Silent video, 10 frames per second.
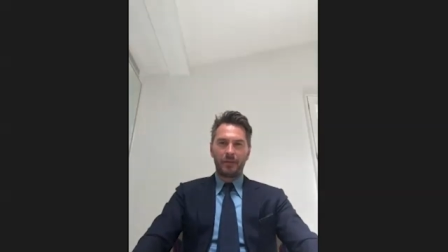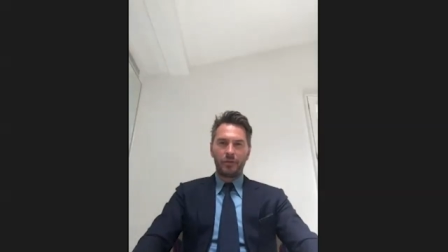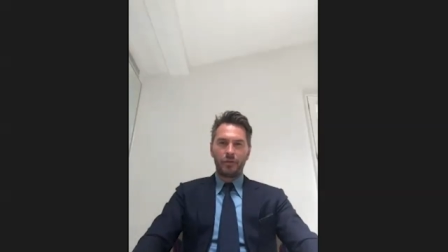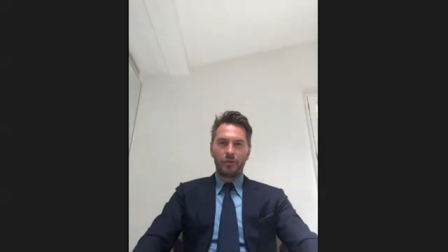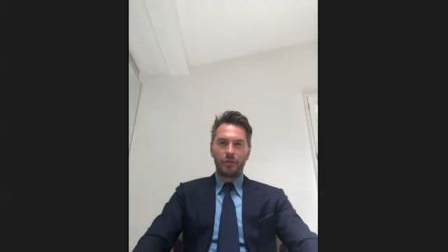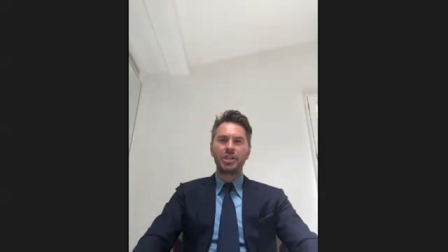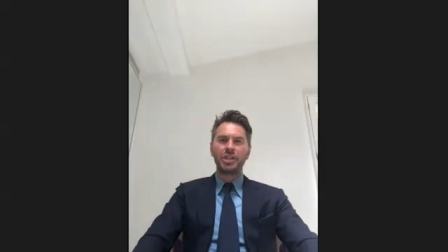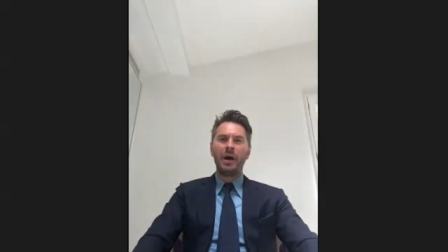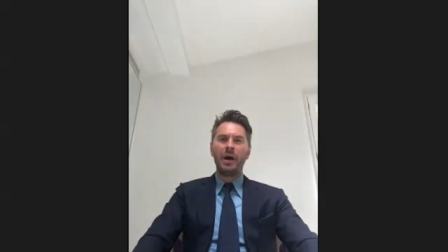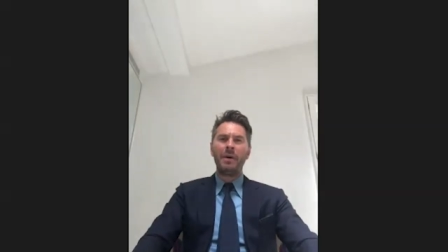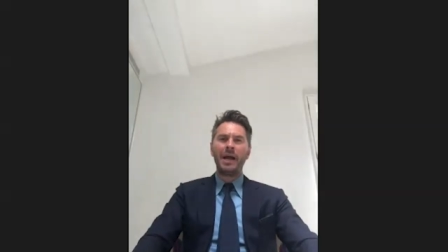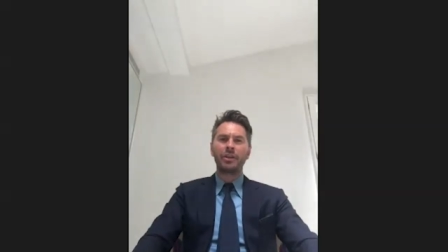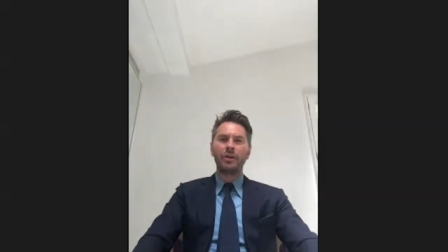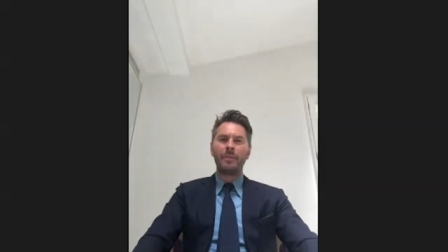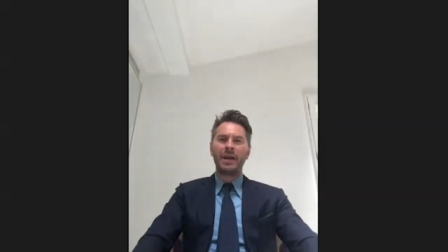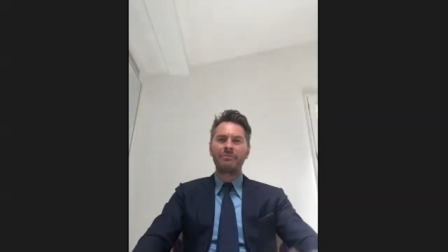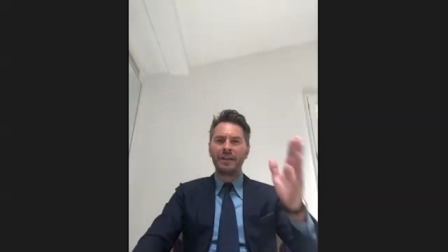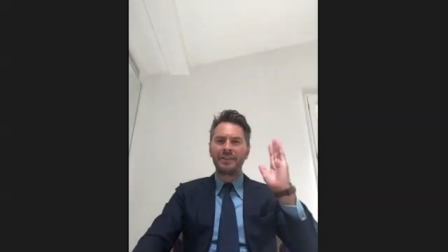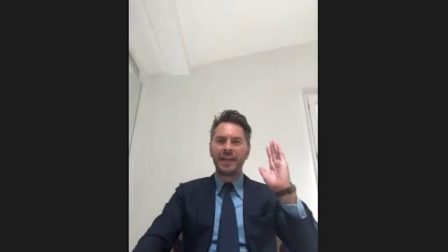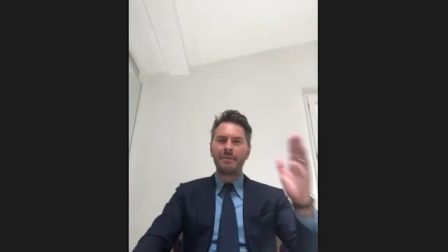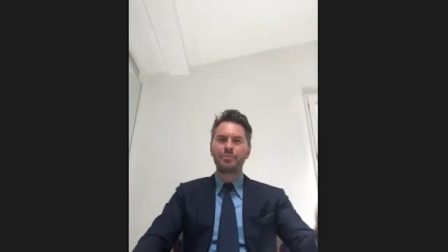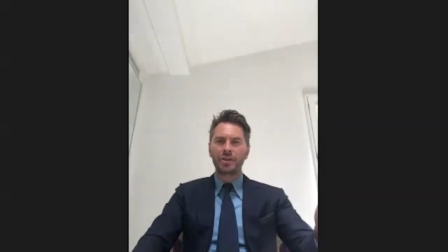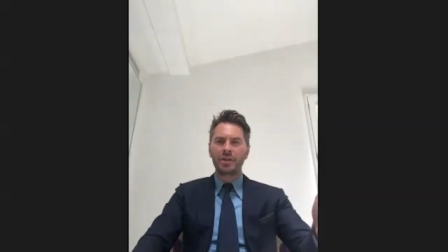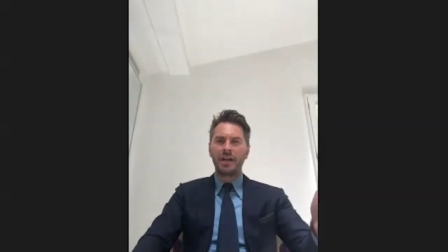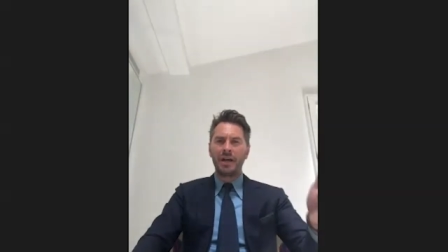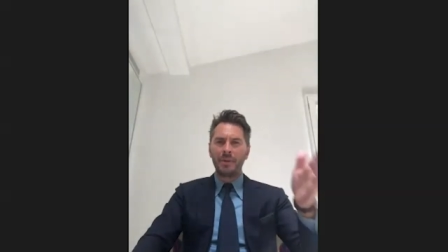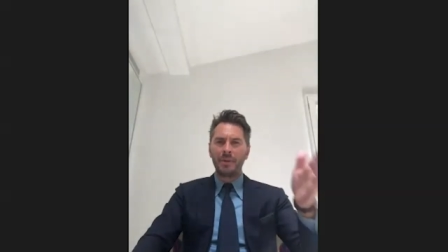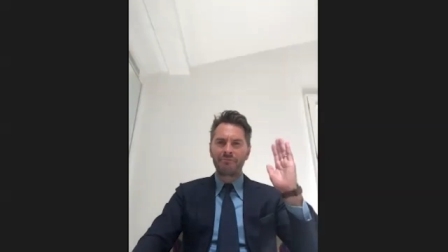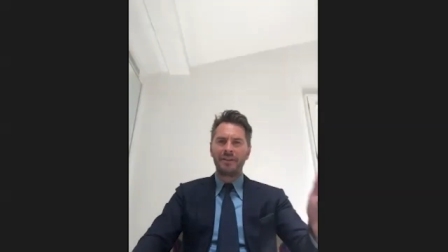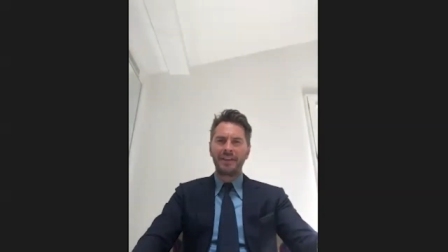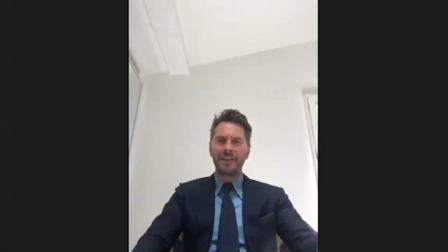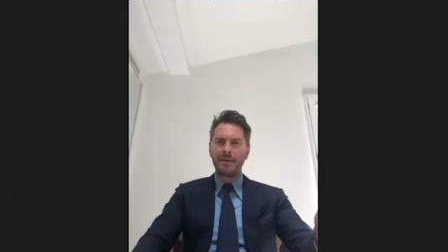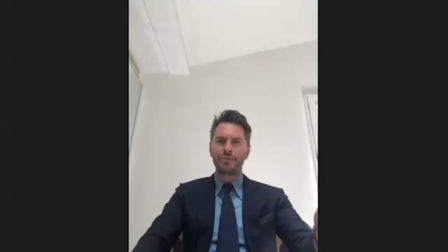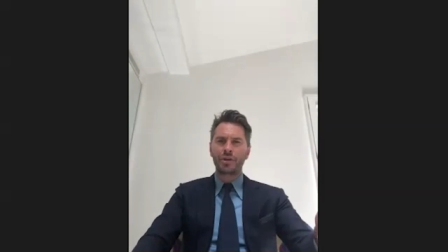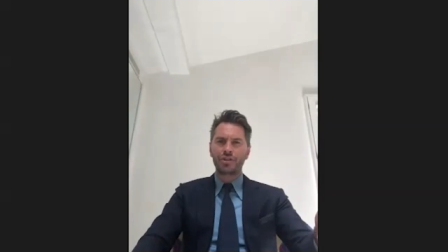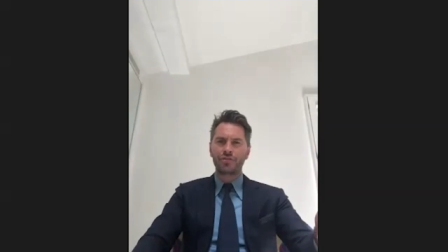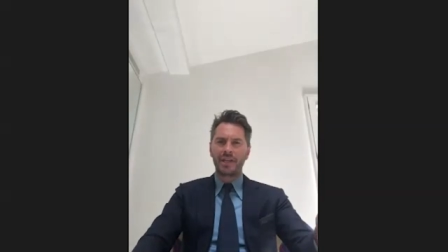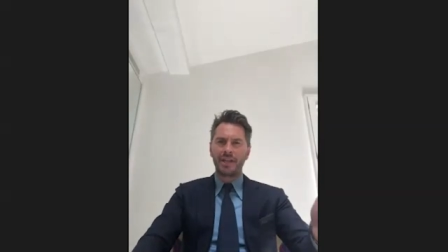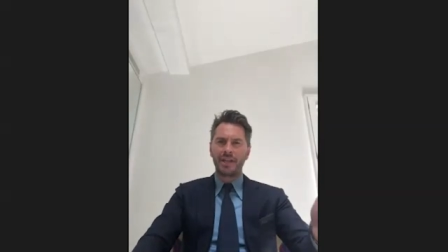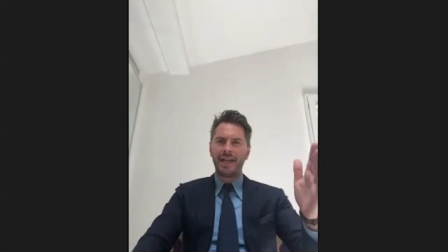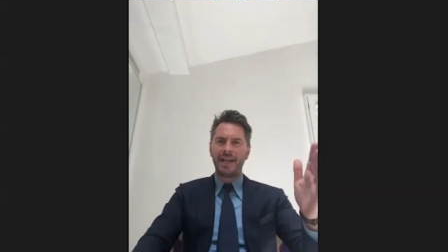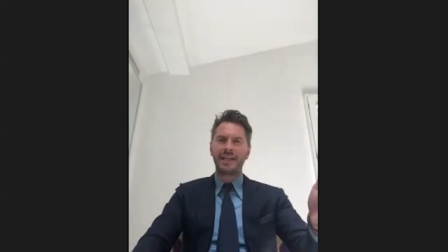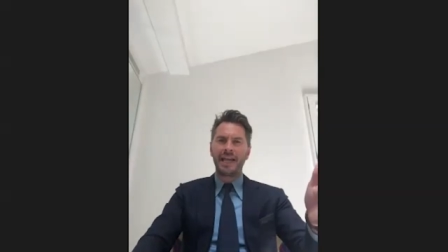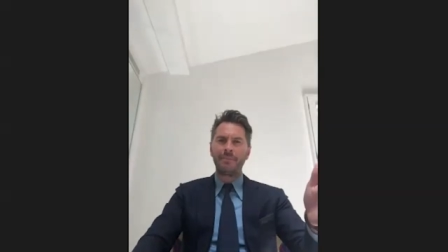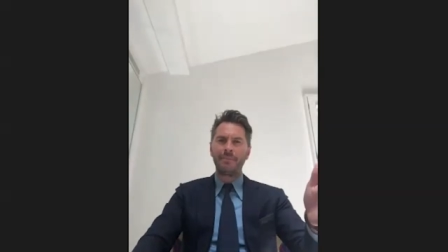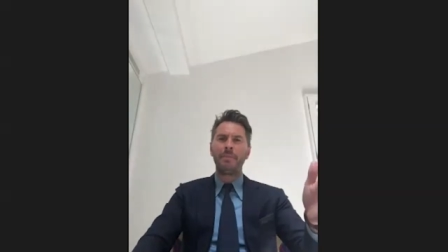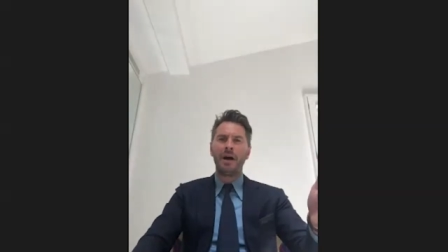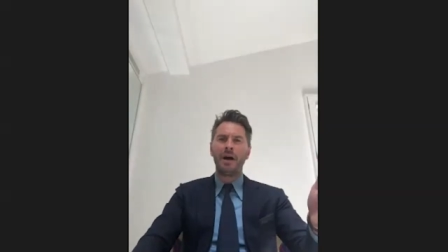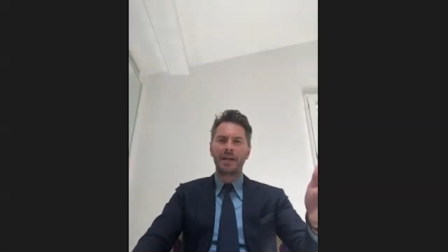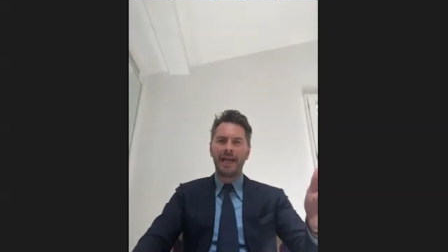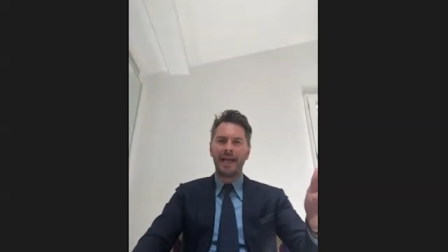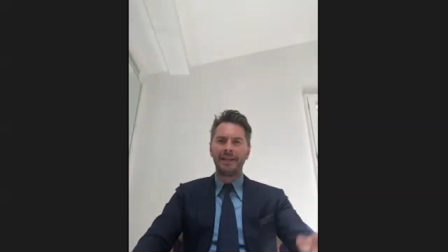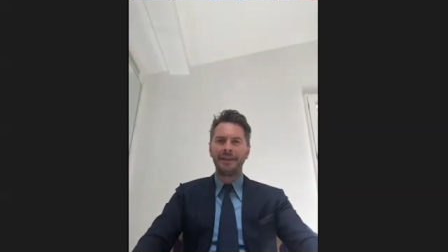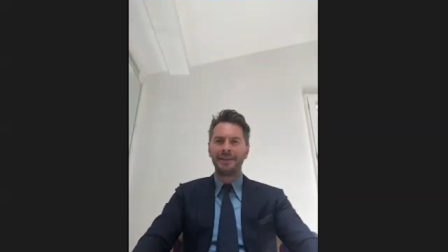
Well, do you know what I might do? I might run down Brook Street and hail a cab on Park Lane.